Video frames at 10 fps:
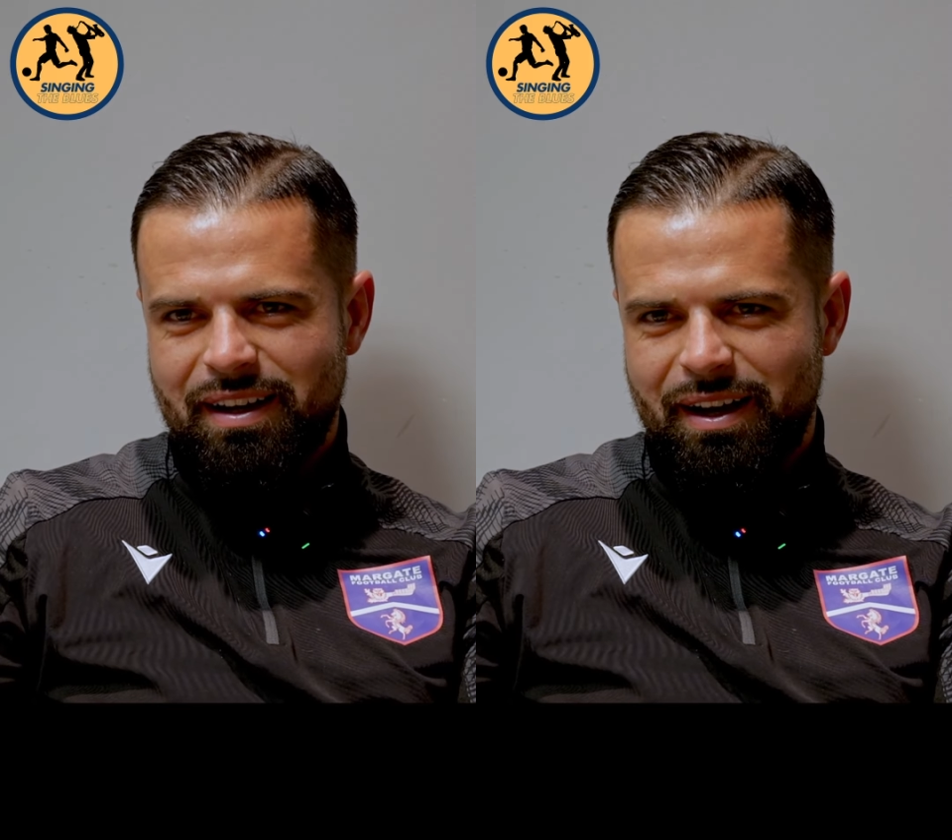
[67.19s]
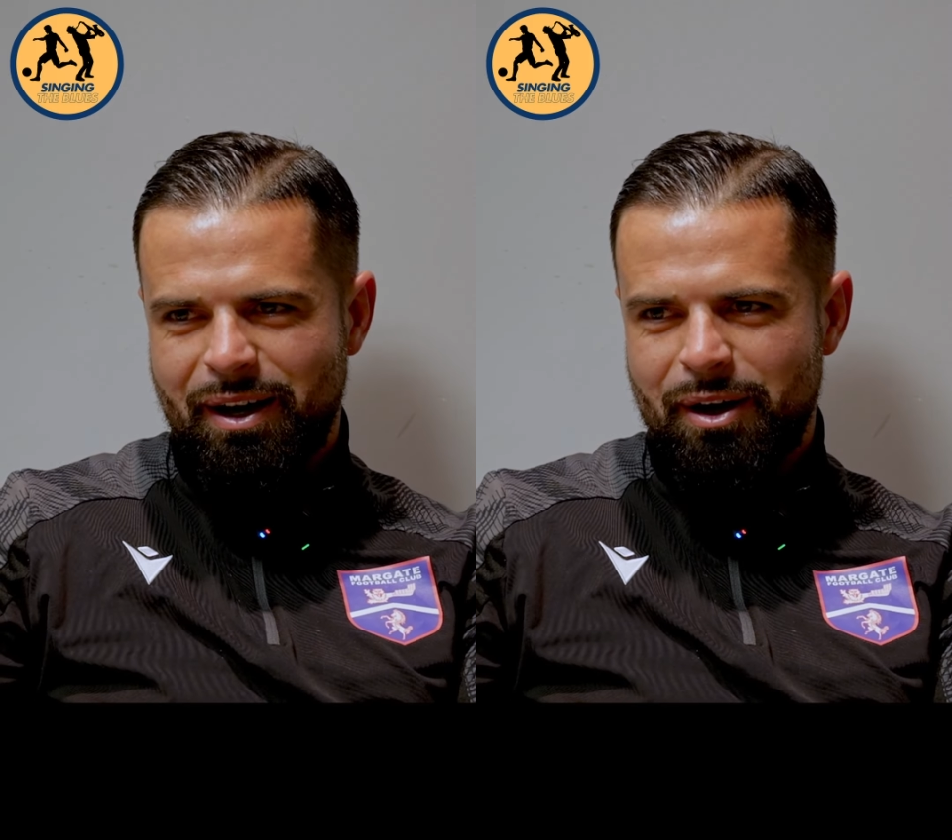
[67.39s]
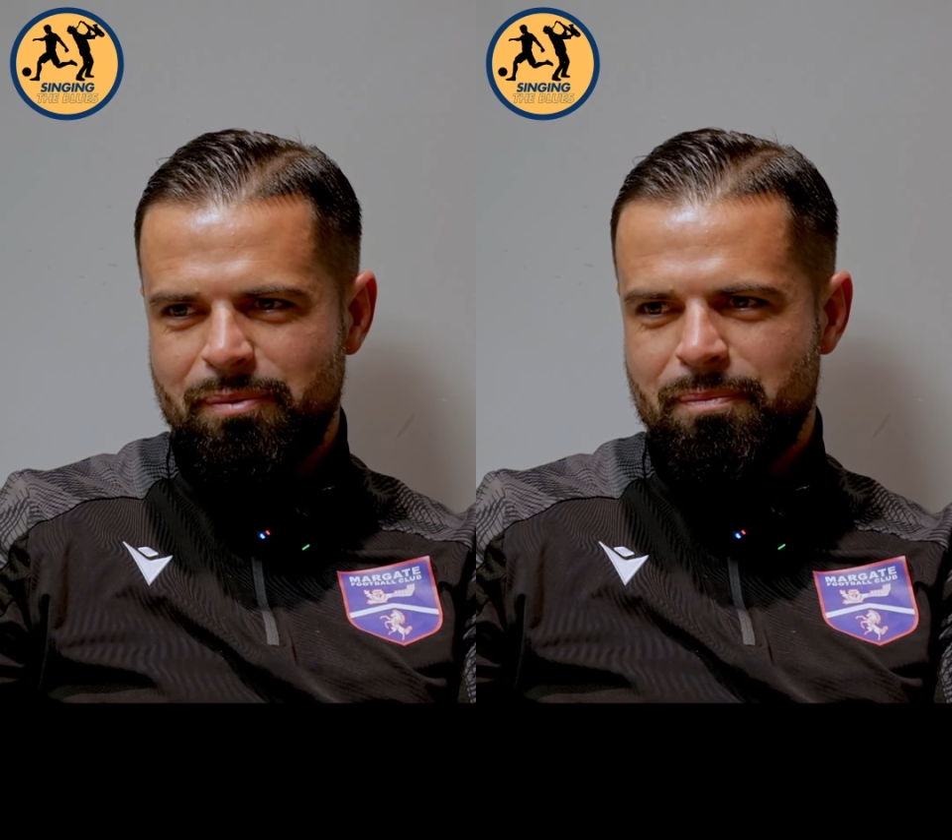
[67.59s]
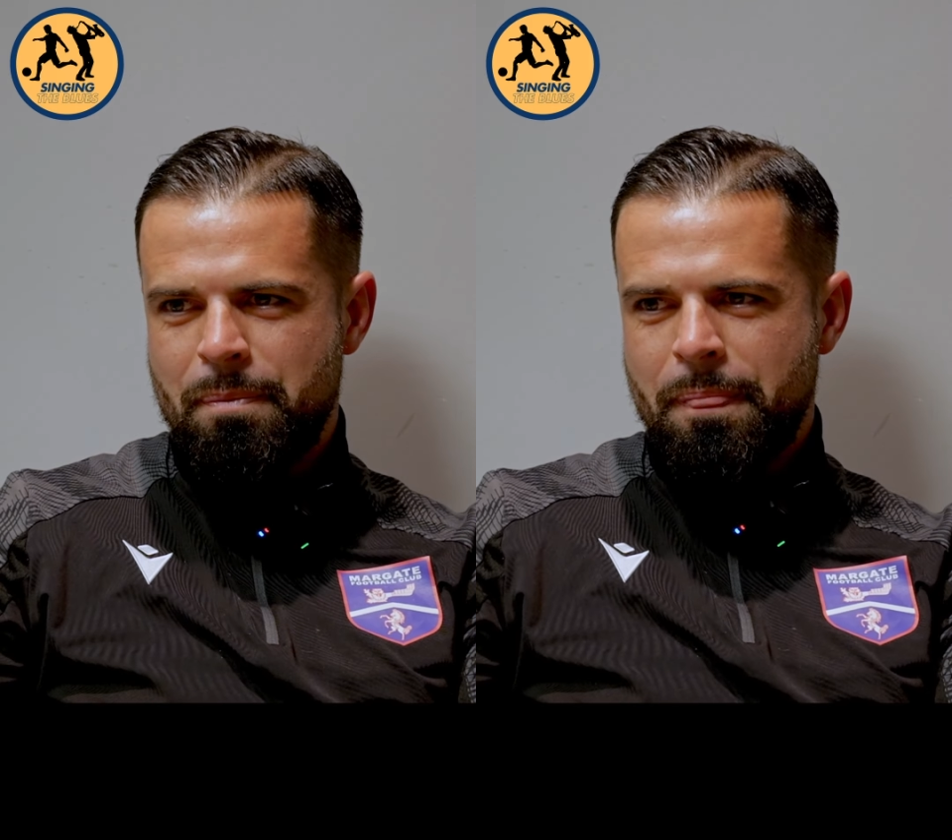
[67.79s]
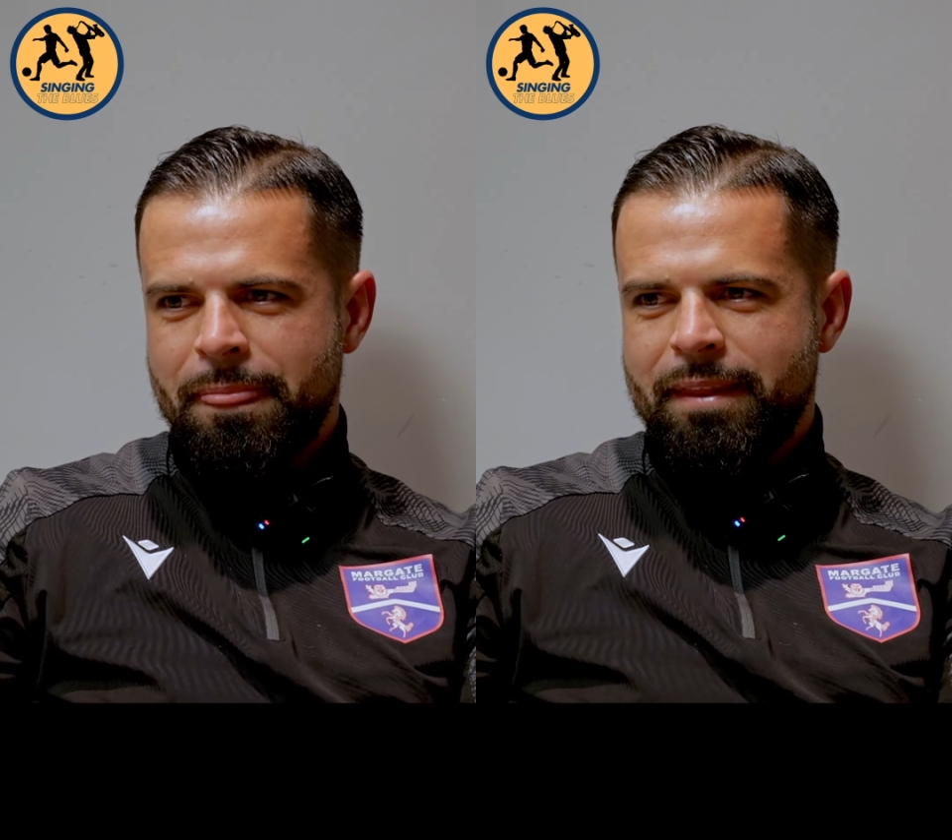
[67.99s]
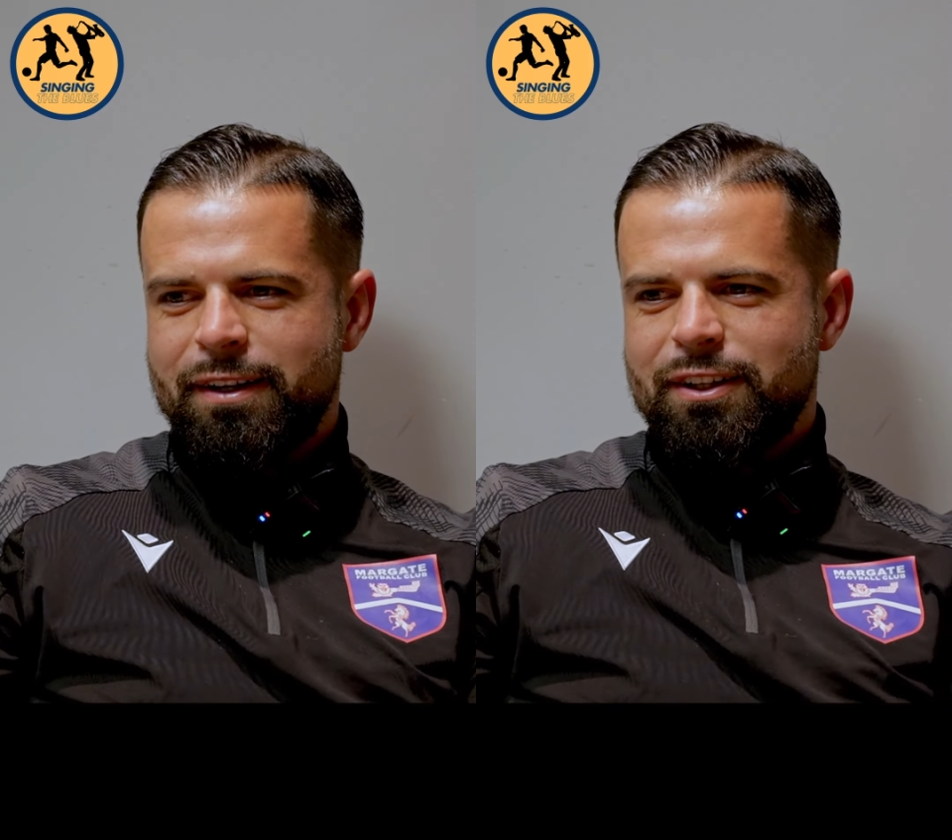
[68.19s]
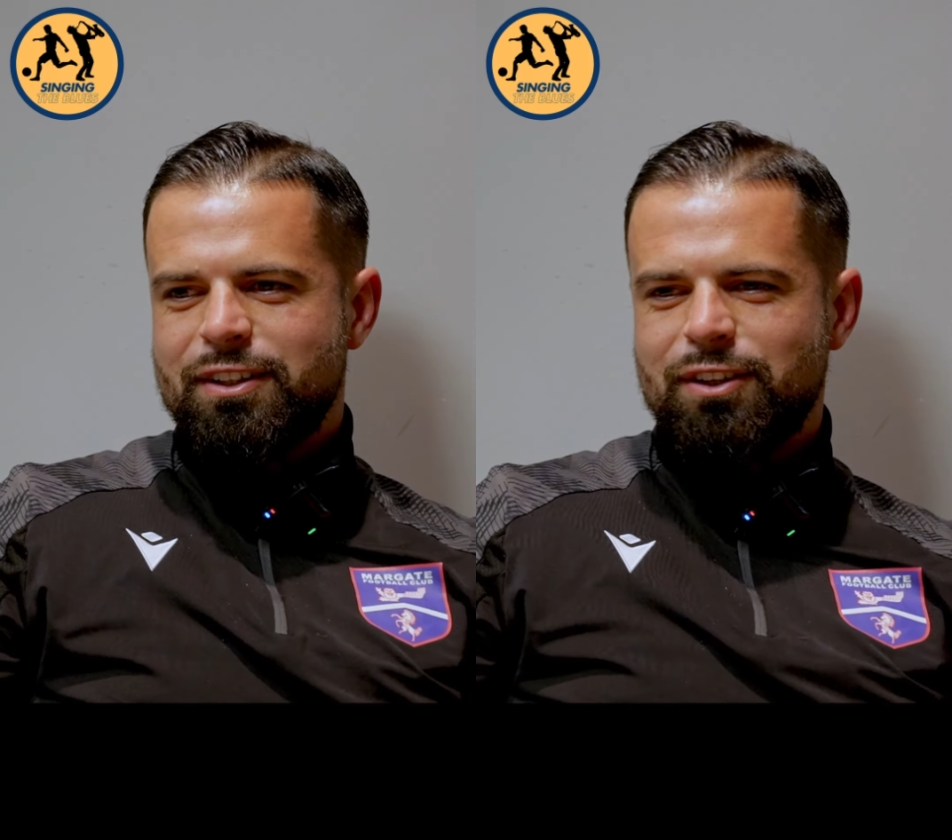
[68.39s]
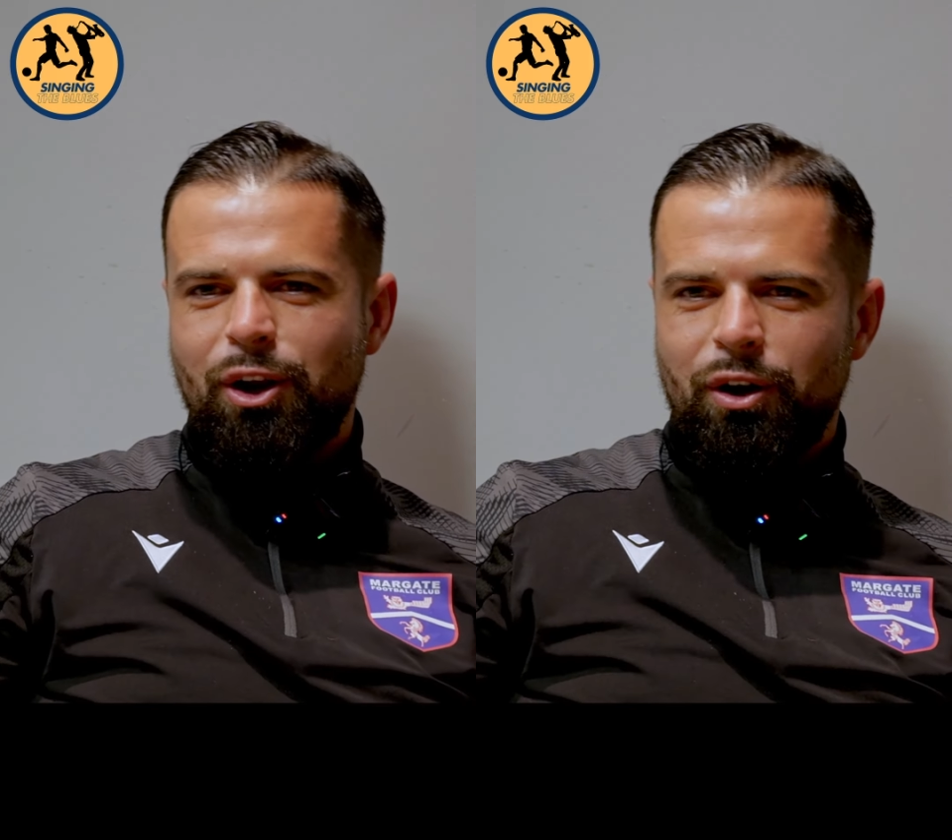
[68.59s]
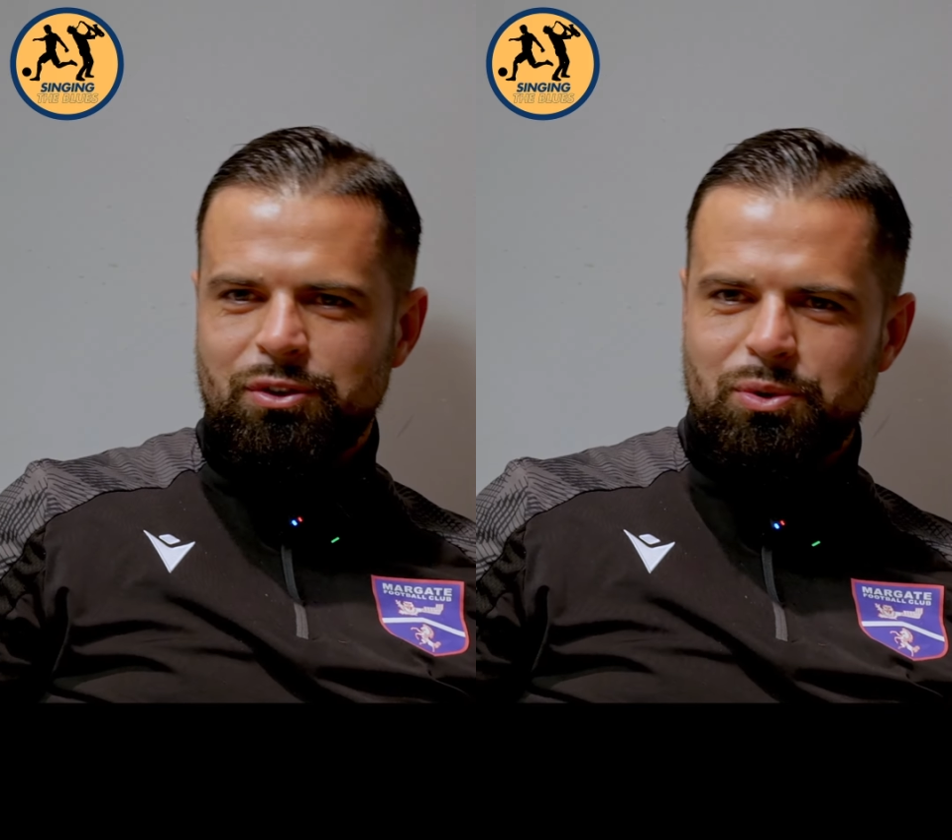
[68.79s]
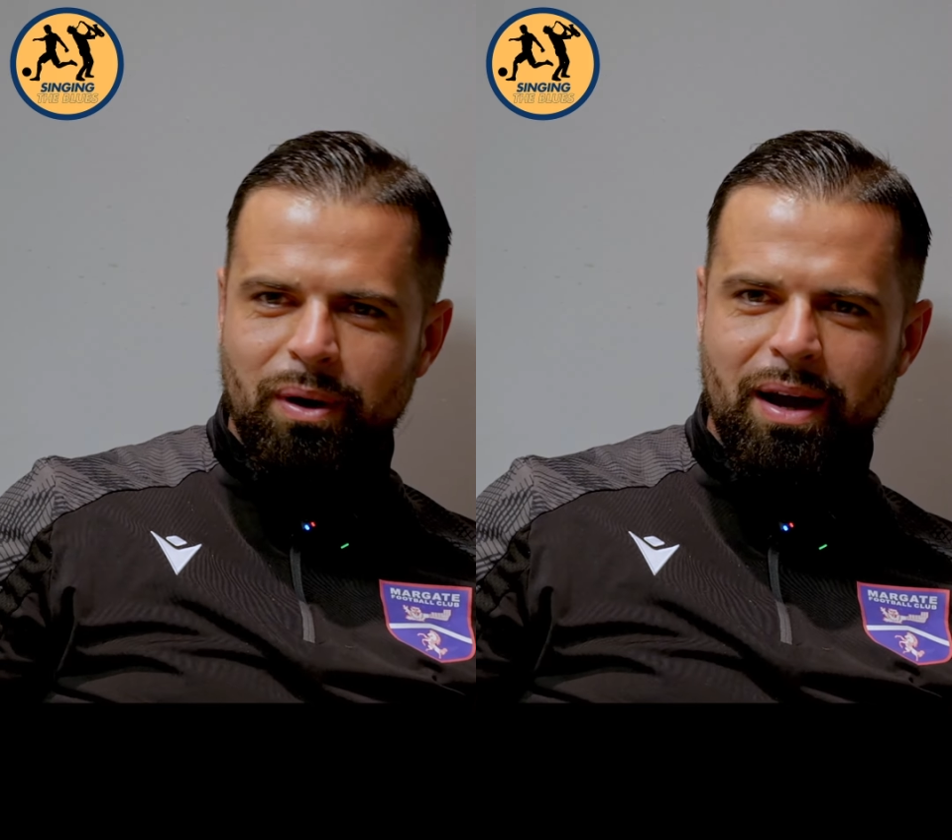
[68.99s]
There's a lot of
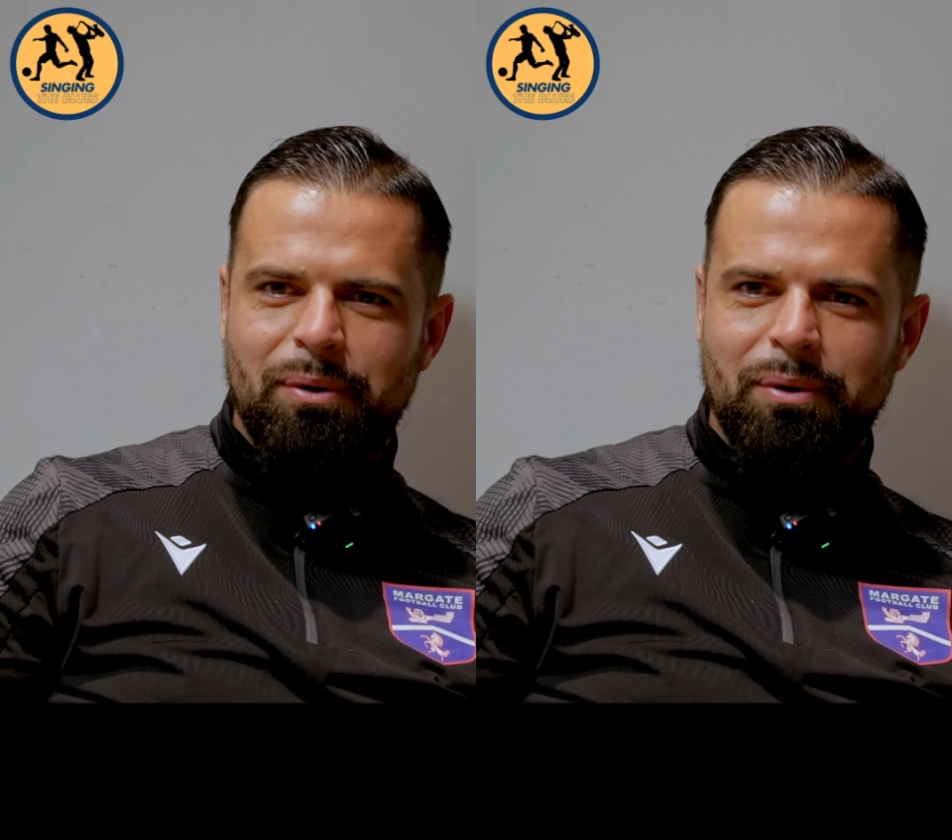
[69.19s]
swear